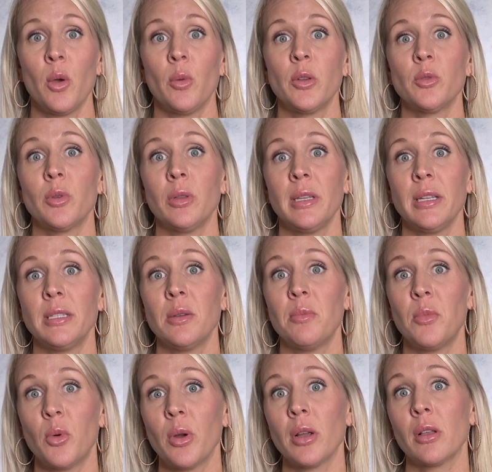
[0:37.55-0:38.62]
which will lead to
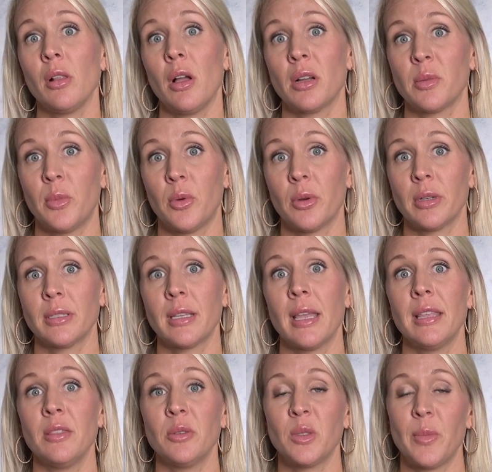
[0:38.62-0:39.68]
more clogged pores
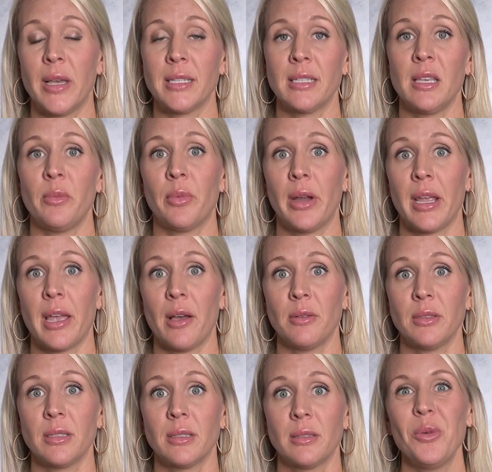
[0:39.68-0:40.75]
and those pesky
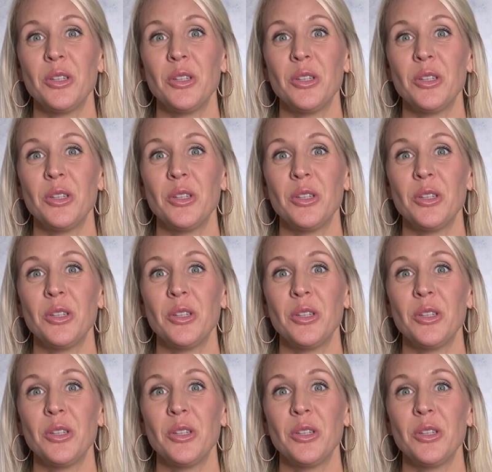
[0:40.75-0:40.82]
breakouts.